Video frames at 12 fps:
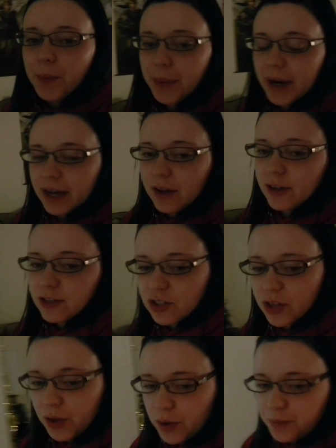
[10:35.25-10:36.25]
But
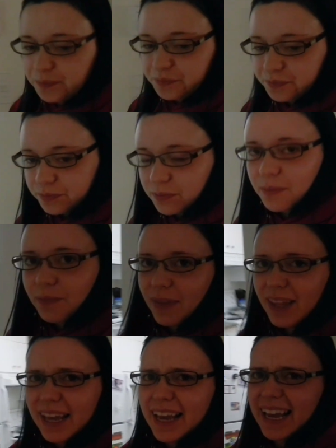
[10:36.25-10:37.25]
also,
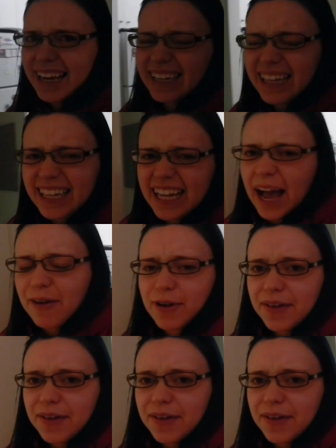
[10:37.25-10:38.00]
I'd